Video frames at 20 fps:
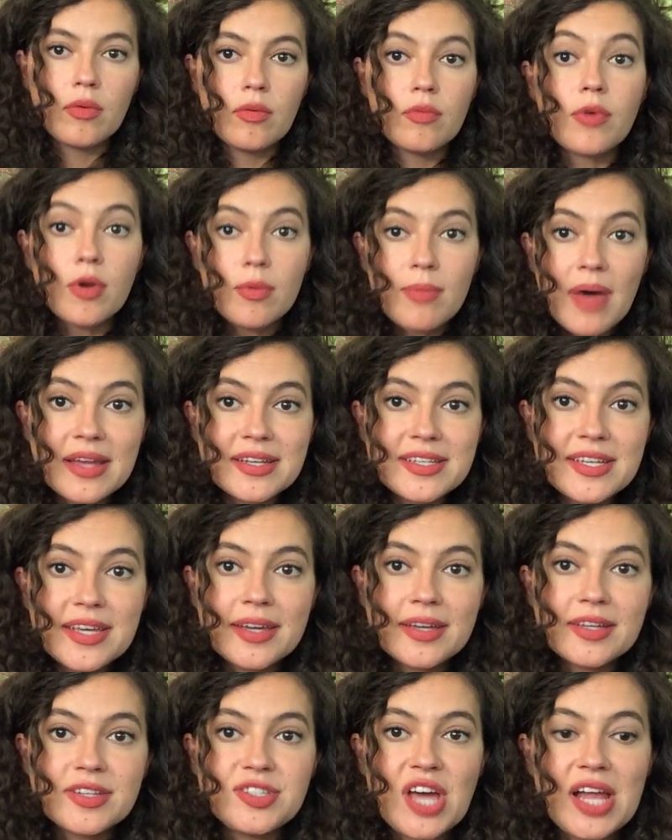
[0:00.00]

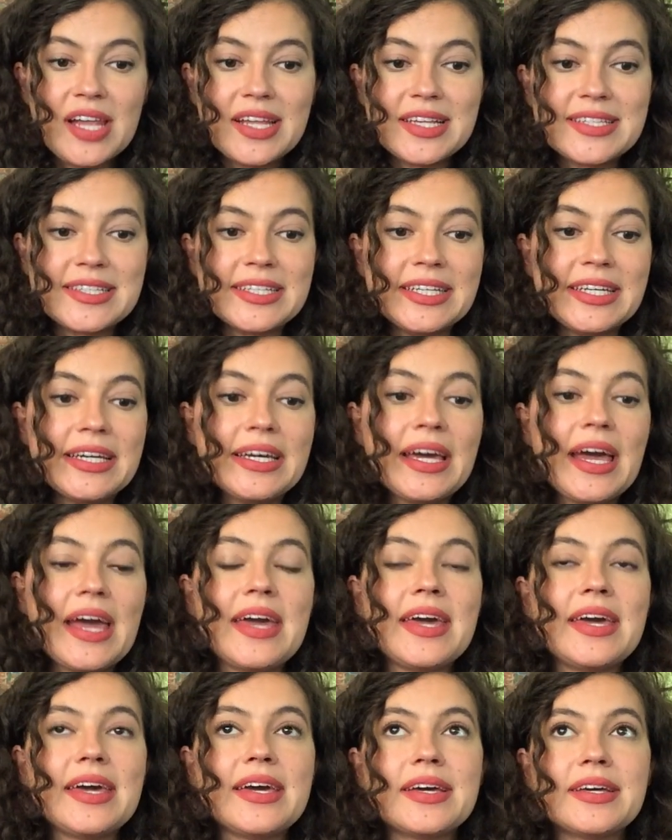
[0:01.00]
Romantic jealousy
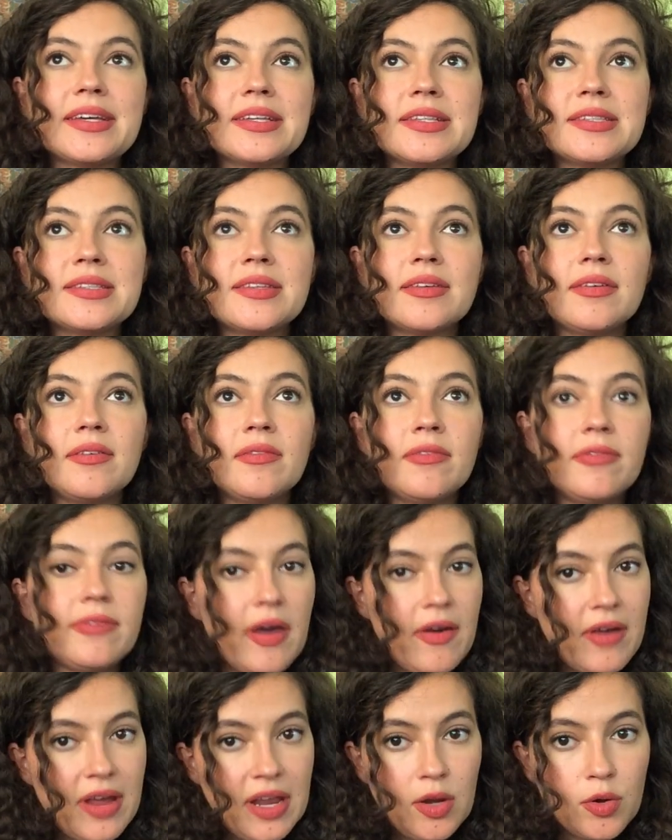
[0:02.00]
is
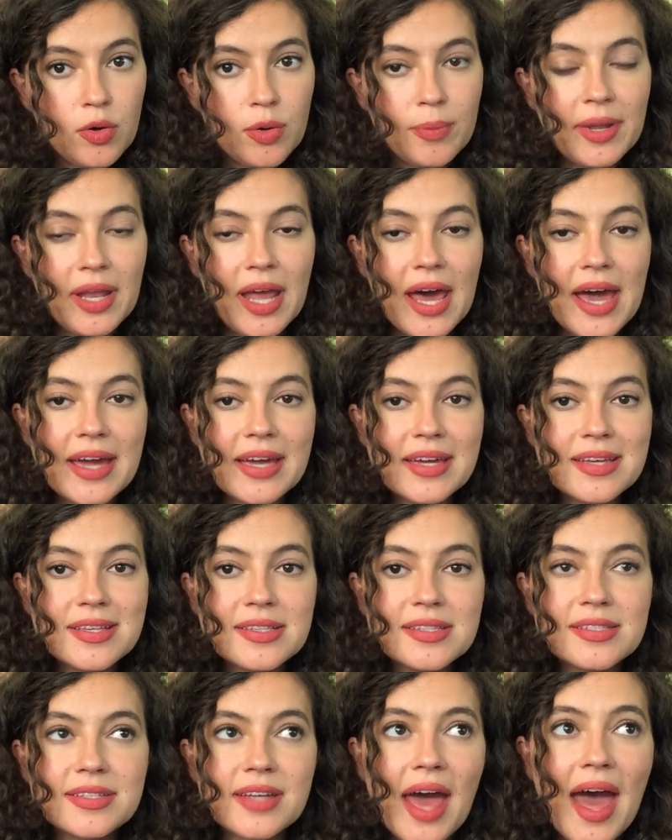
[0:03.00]
very
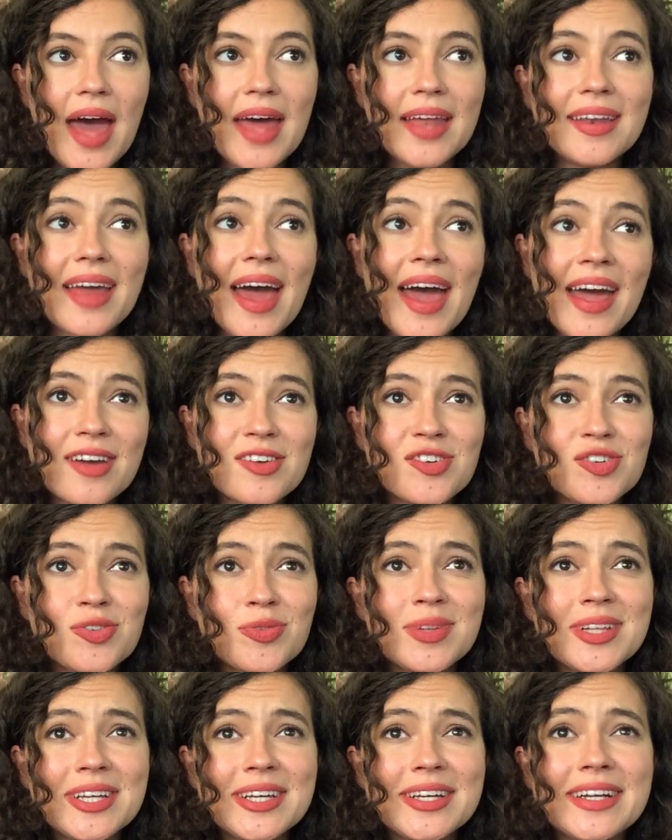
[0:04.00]
normalized and
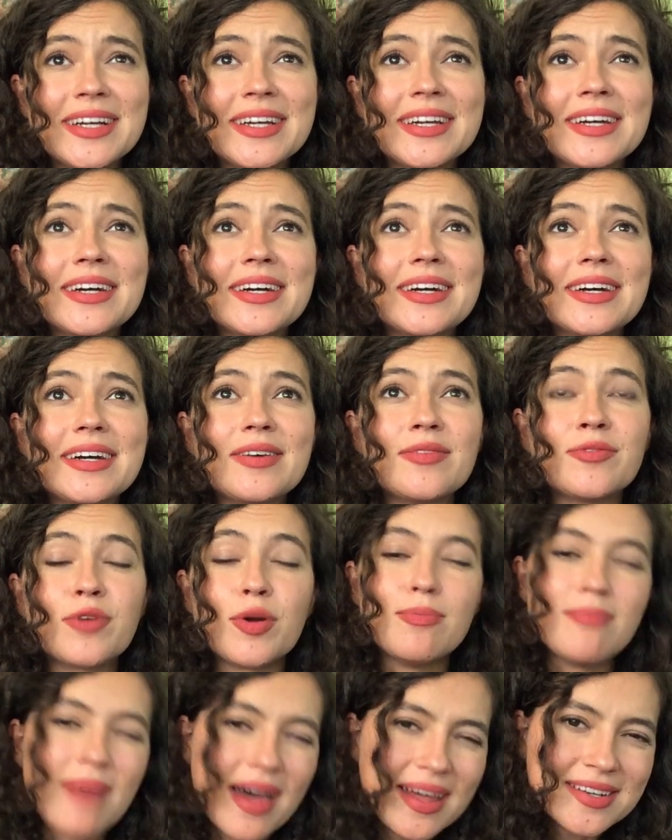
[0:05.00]
actually
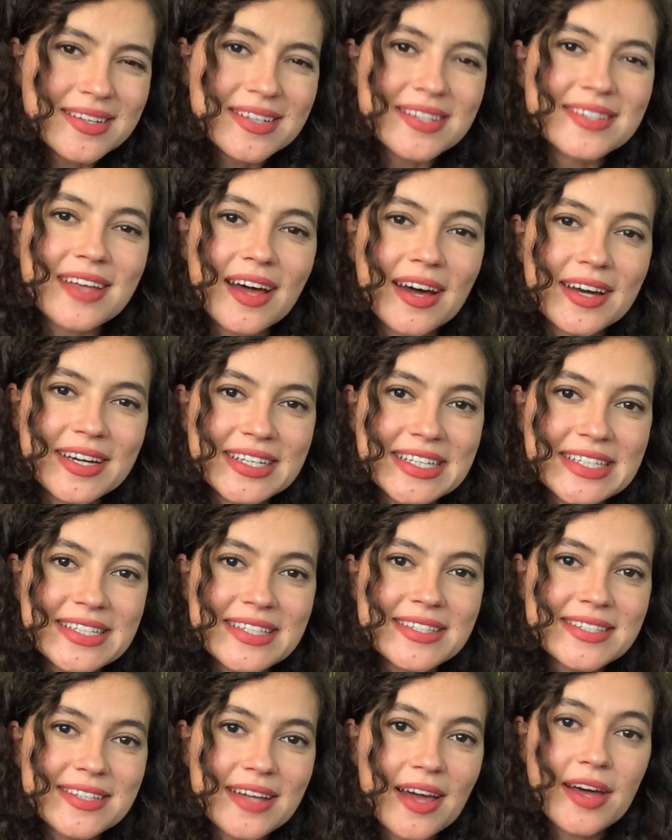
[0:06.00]

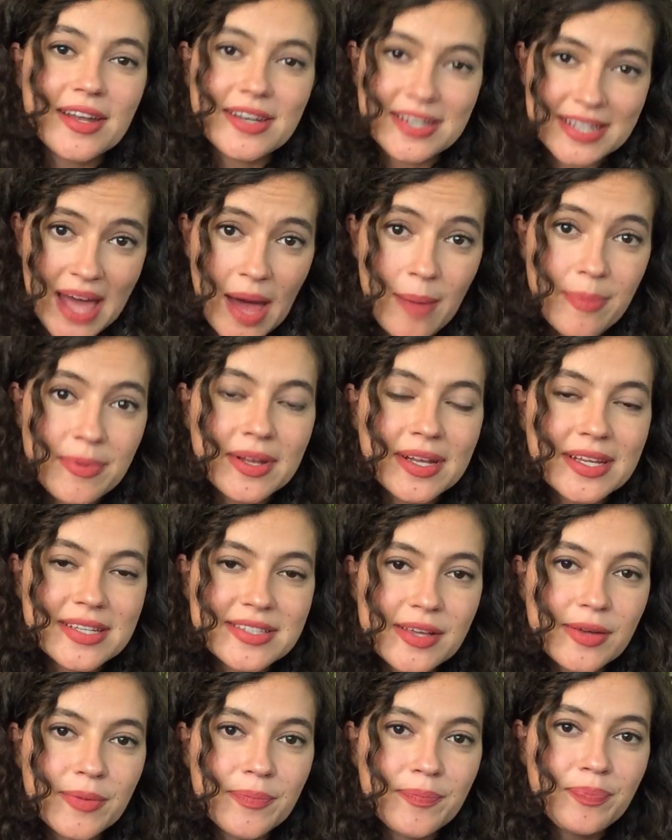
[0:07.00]
romanticized under
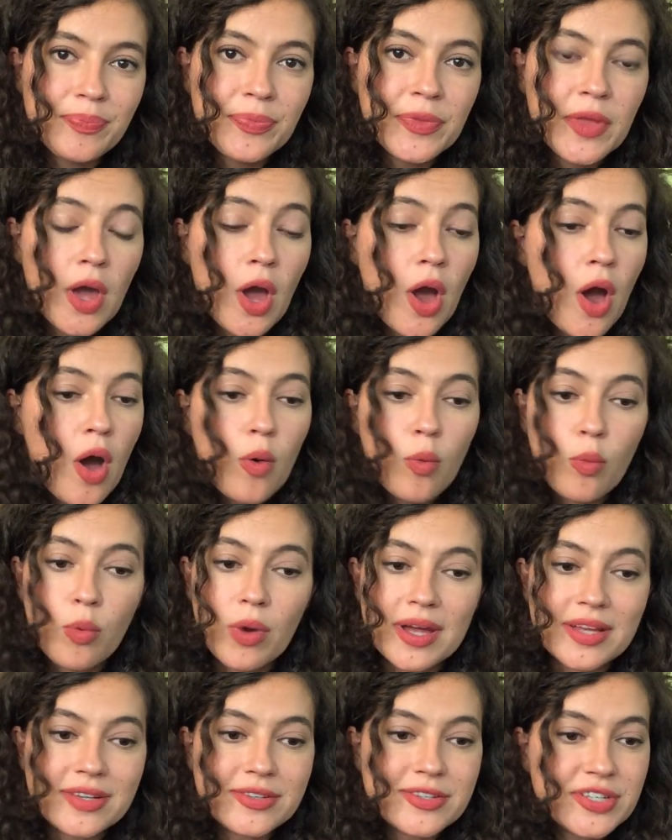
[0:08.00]
capitalism,
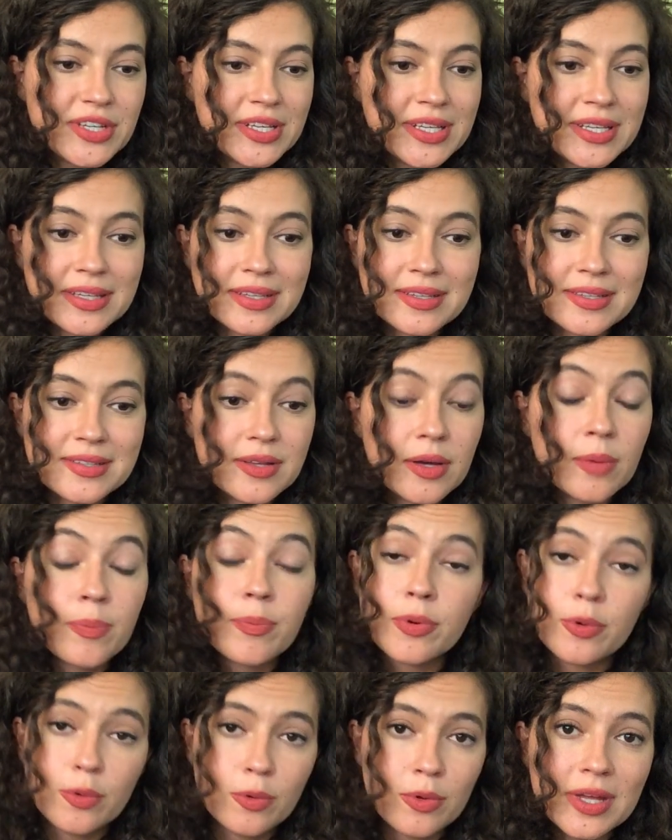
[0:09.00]
which is
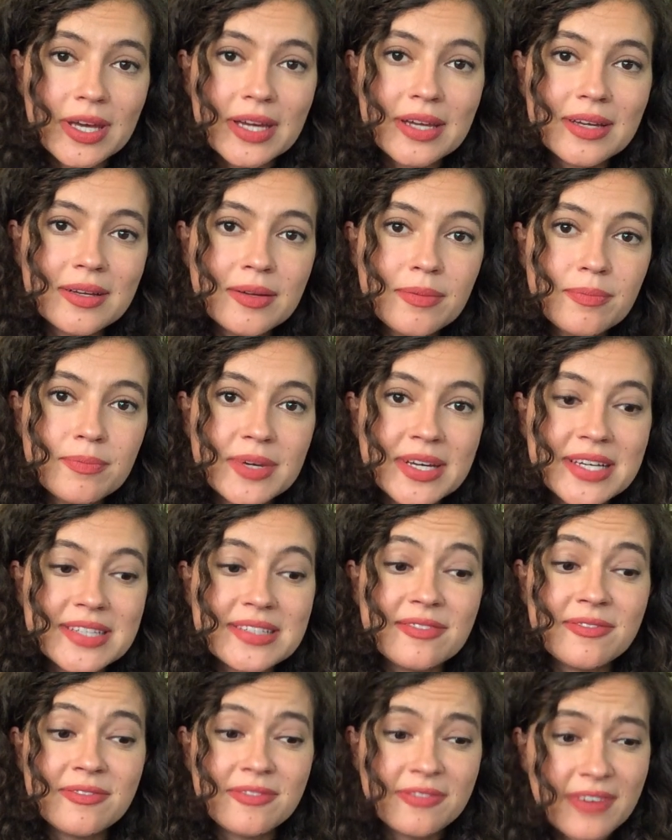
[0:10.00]
appalling because
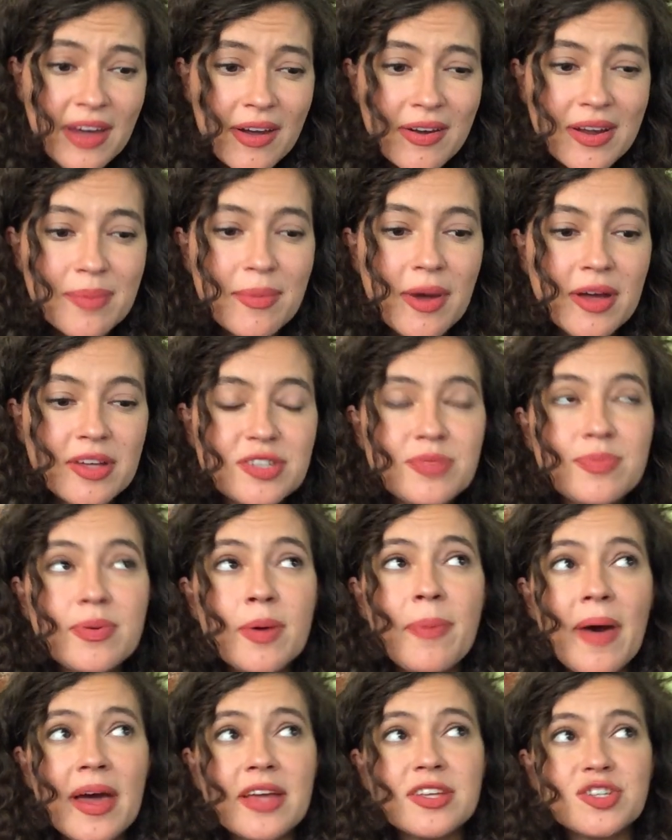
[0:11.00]
it very much
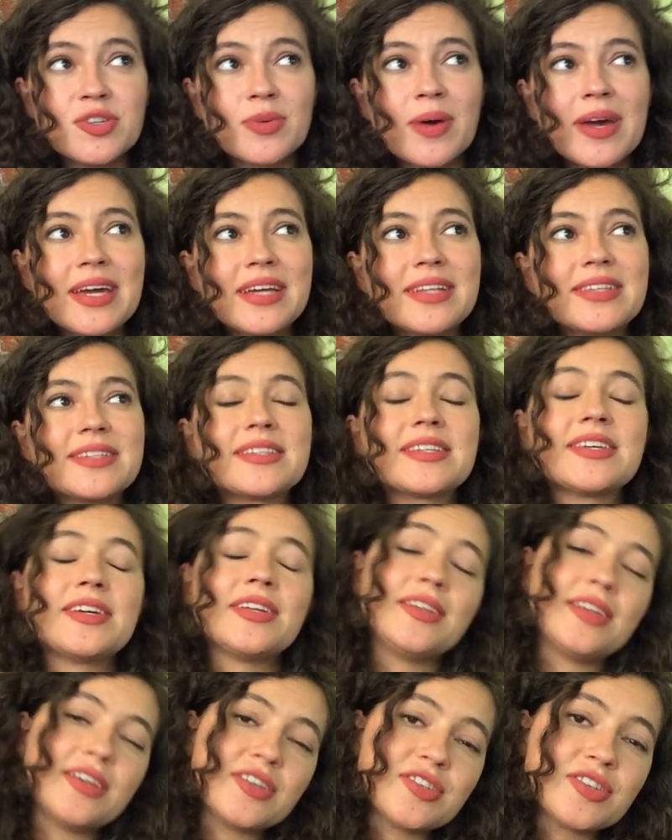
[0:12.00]
perpetuates
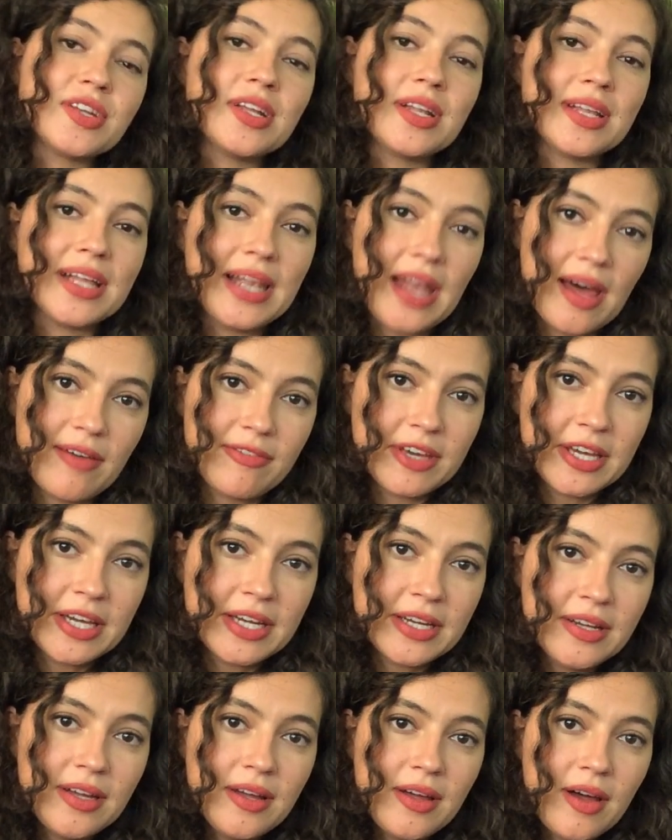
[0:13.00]
conditionally
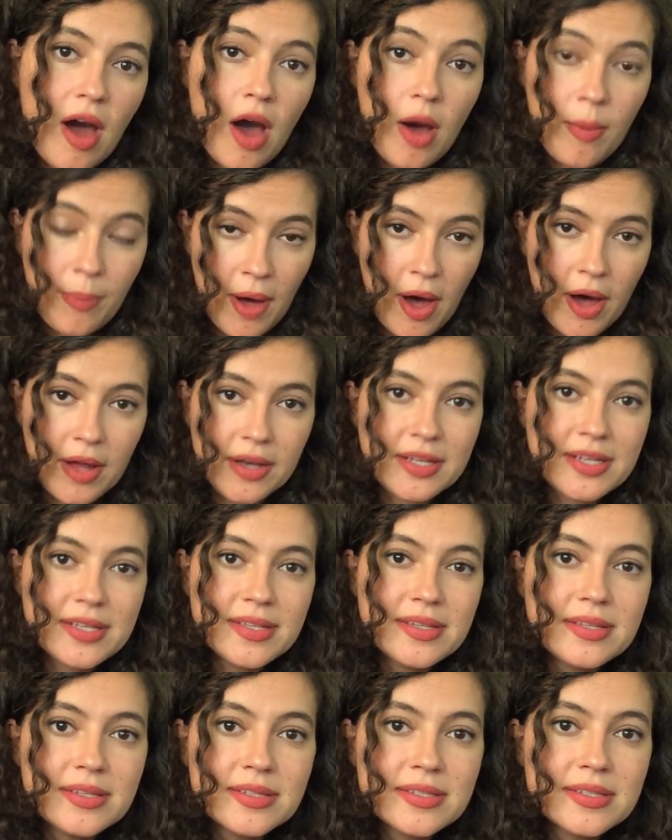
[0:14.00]
loving our
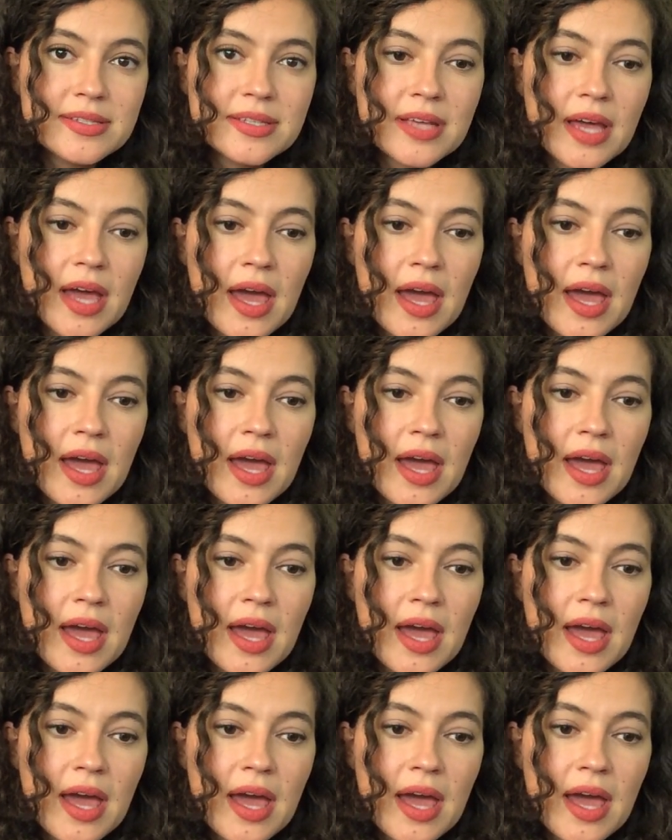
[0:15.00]
partners